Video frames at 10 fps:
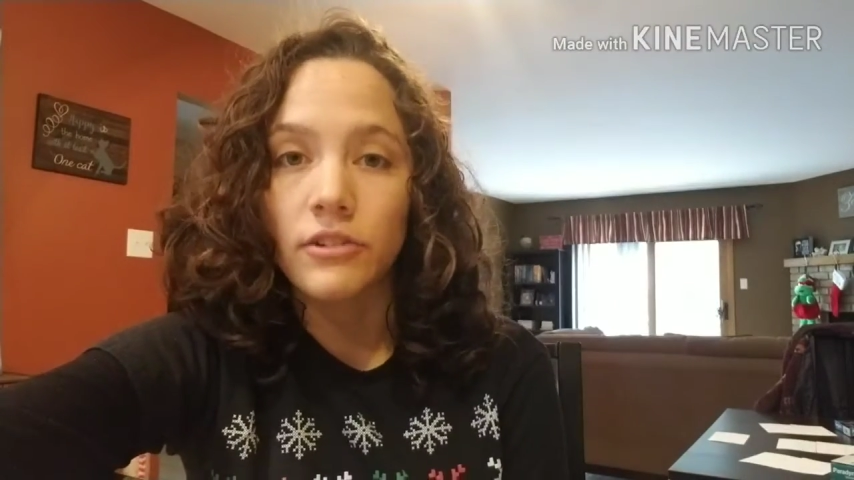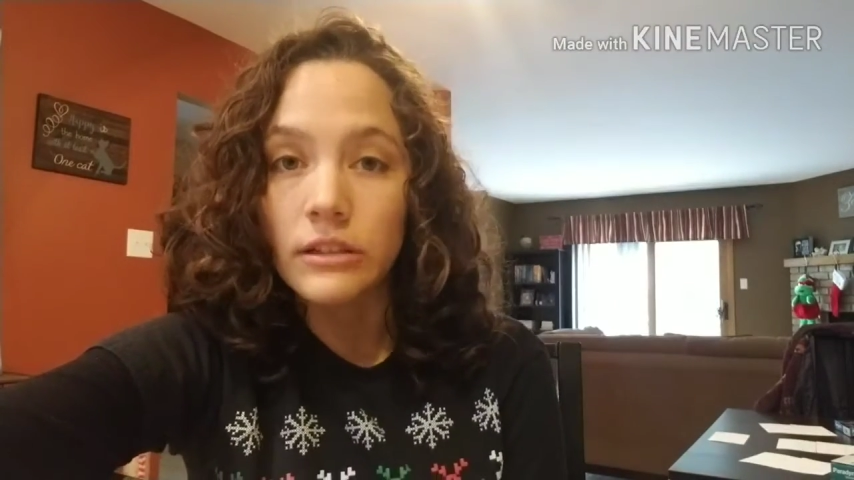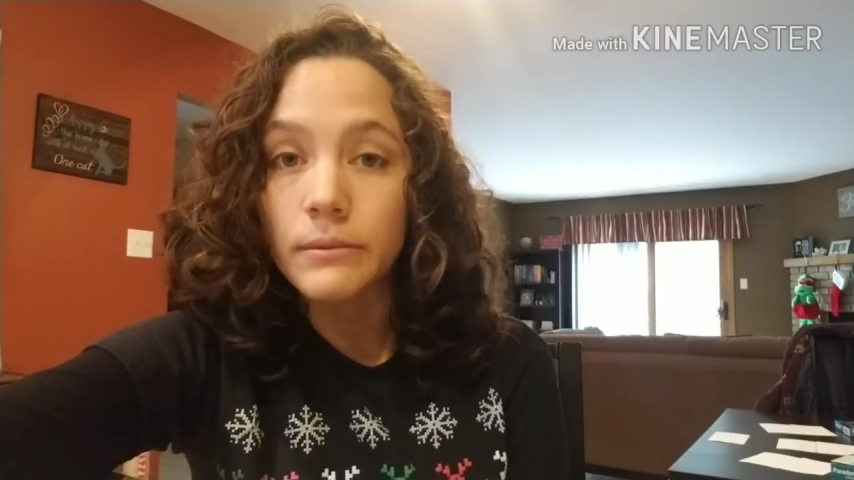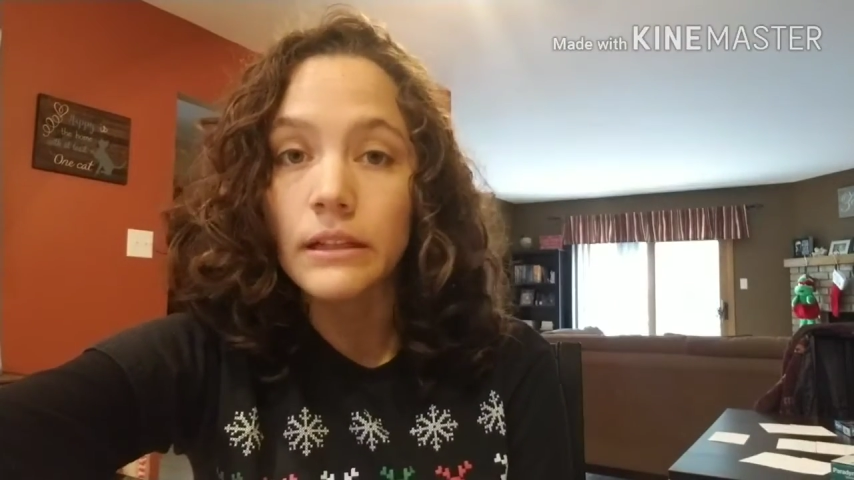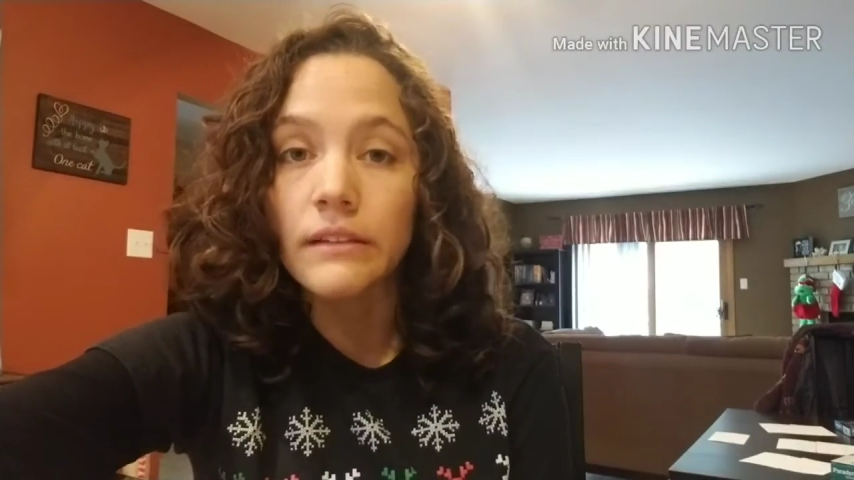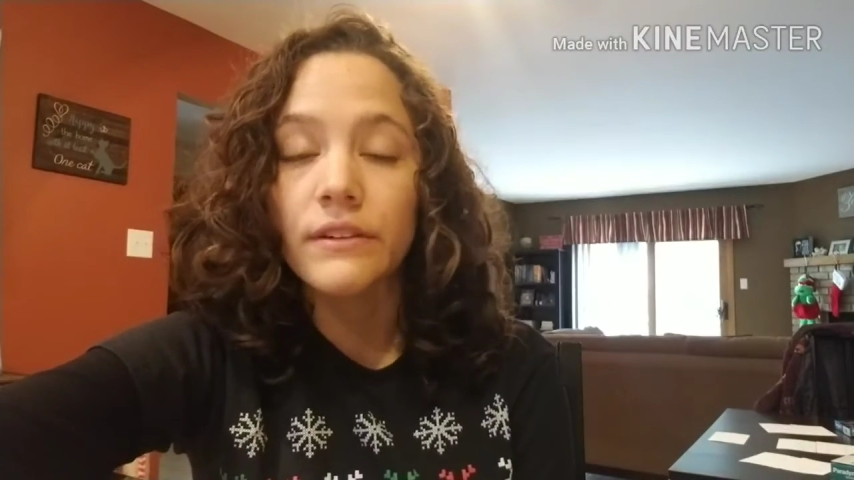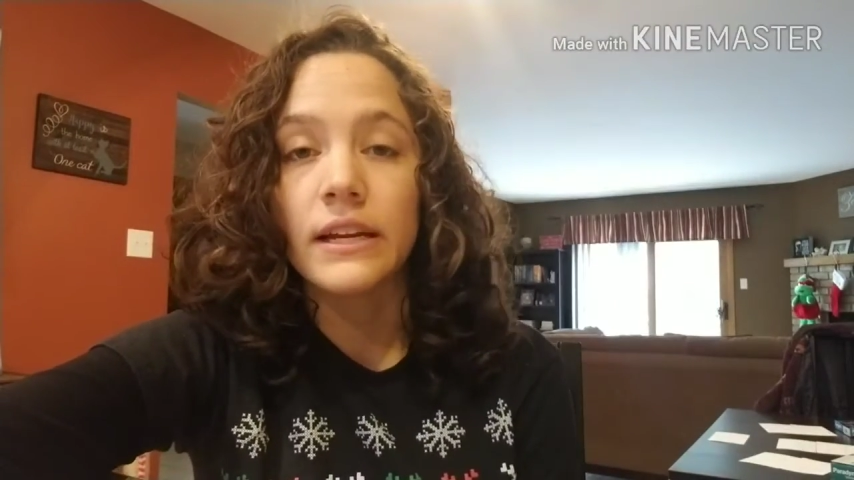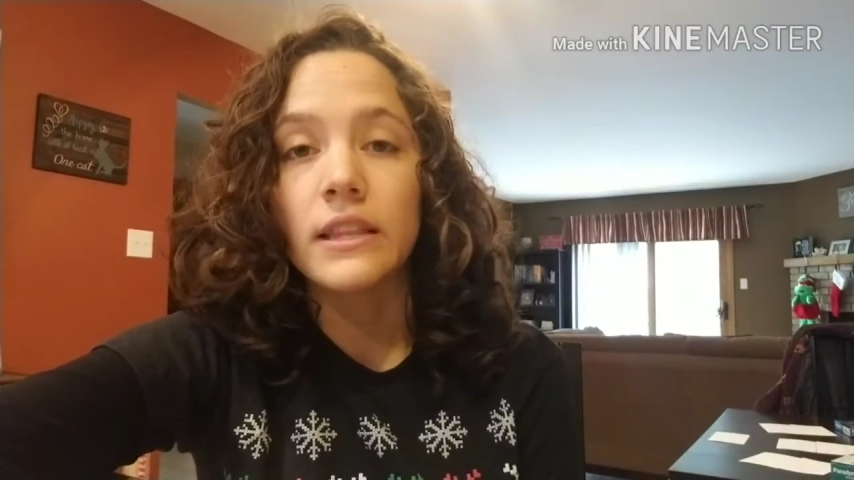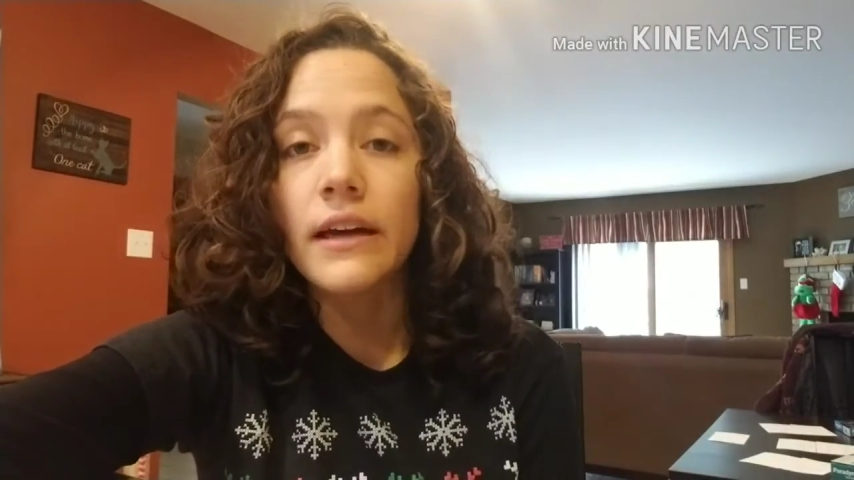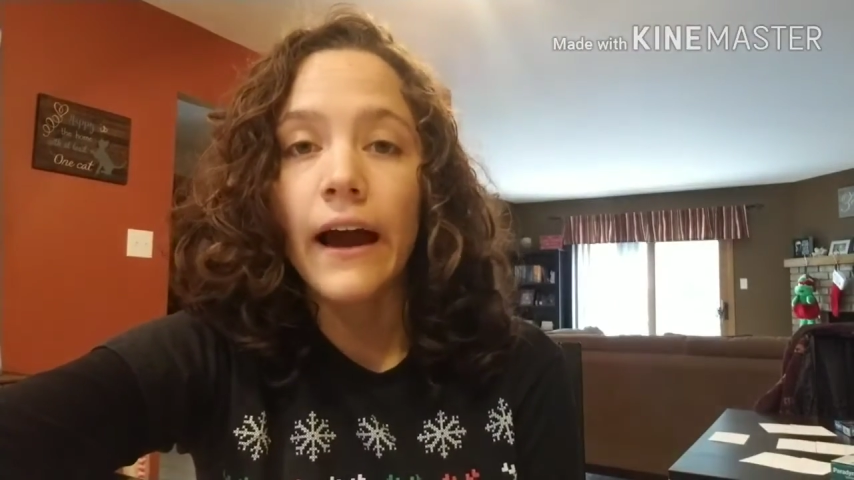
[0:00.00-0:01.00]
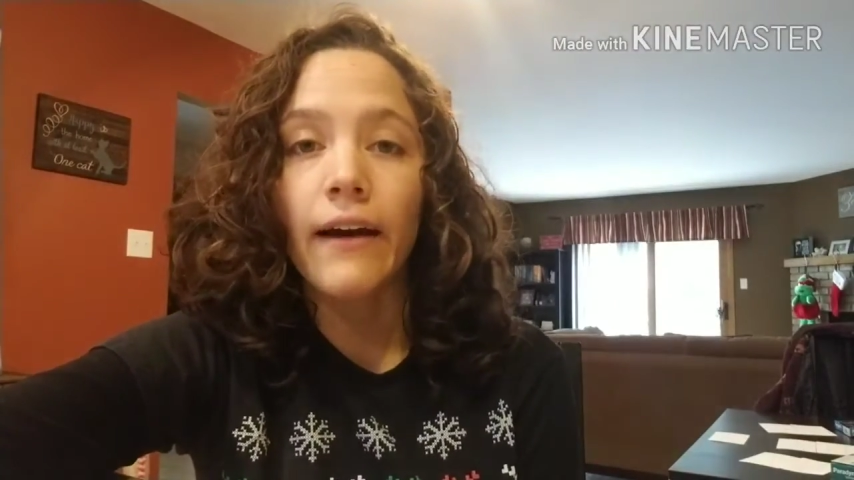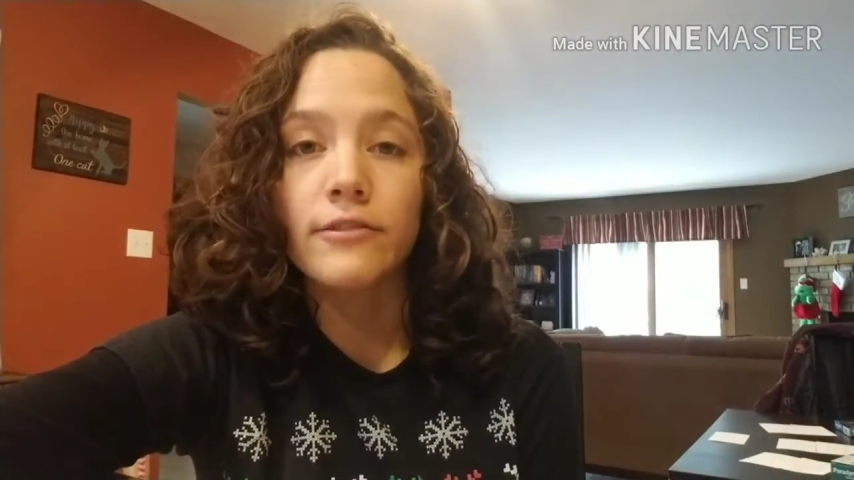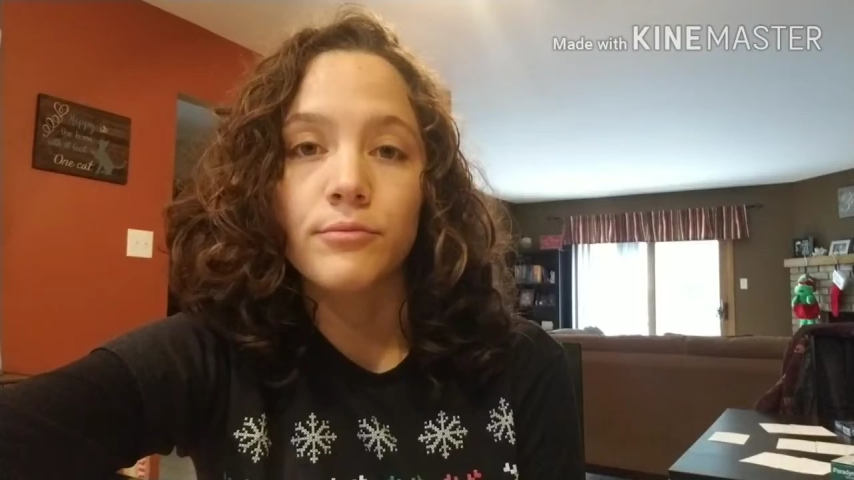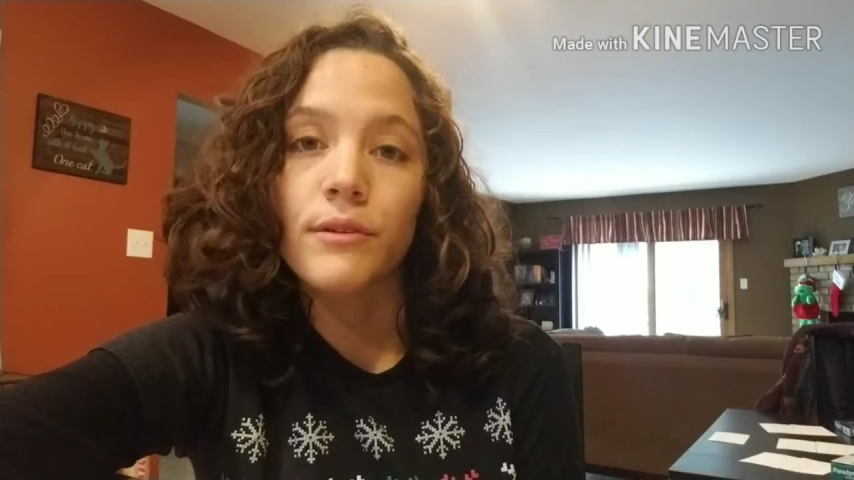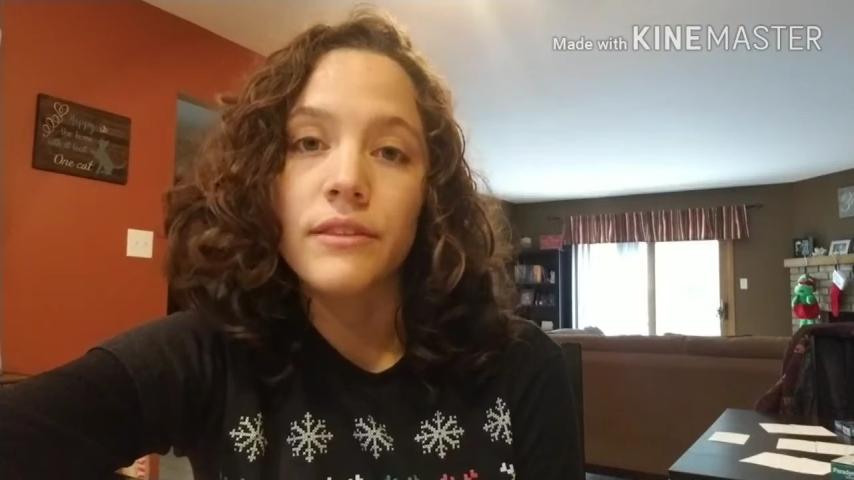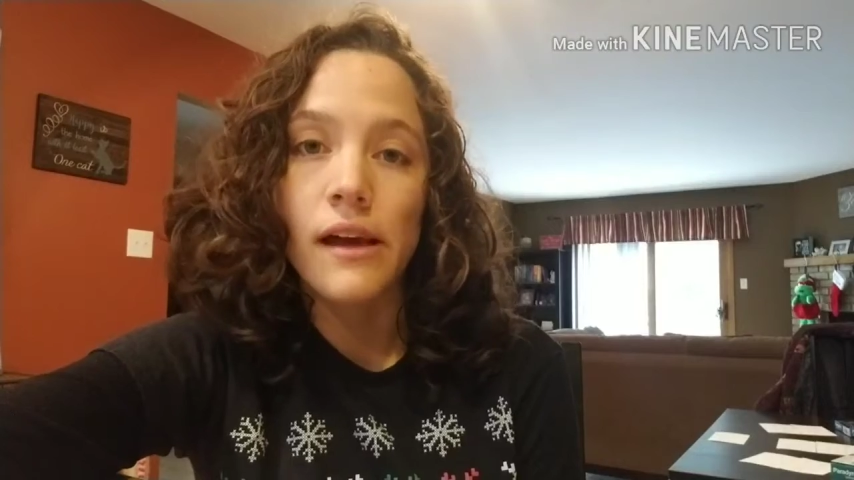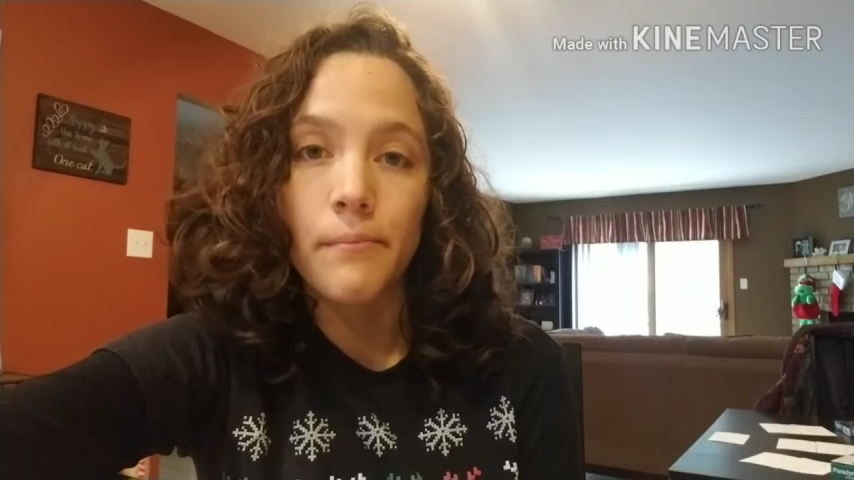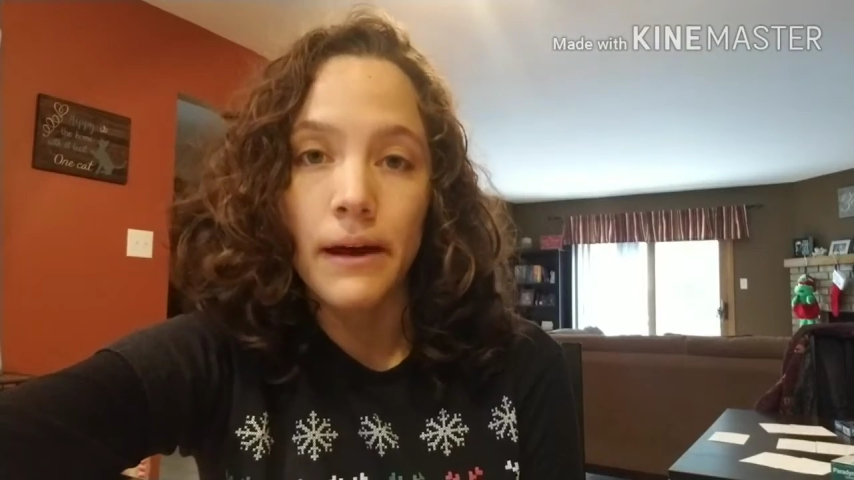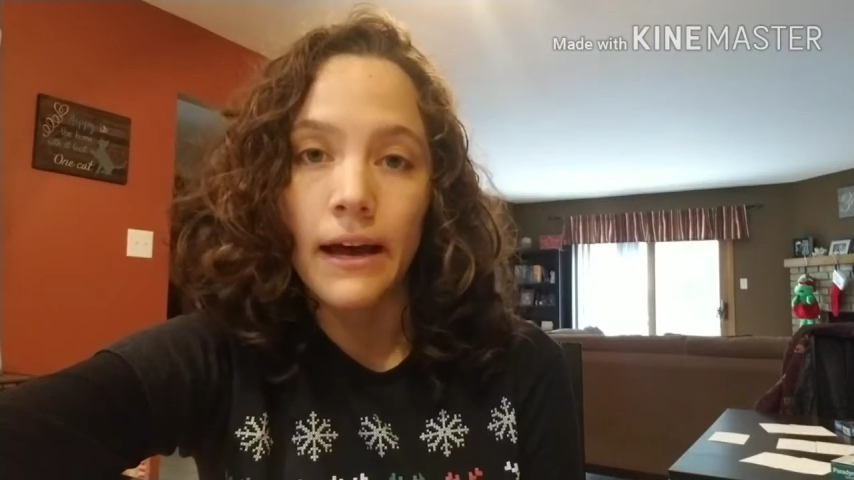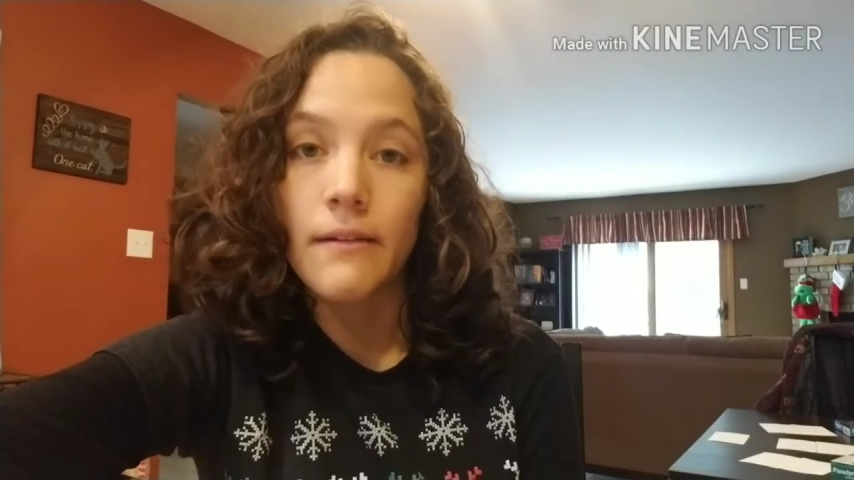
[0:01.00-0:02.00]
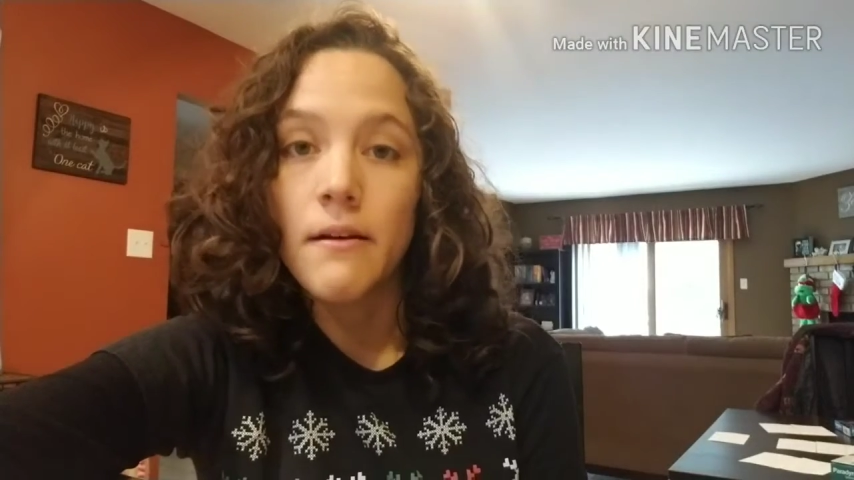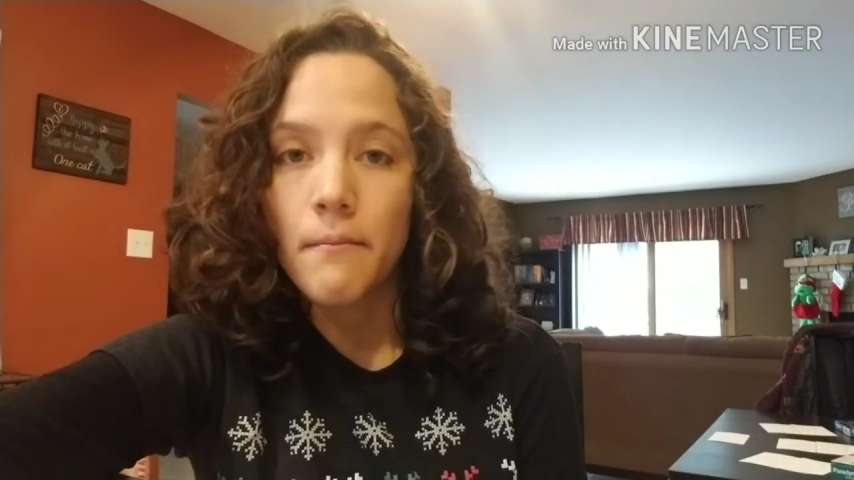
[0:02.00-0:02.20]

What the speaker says: going to be living in the house with that pet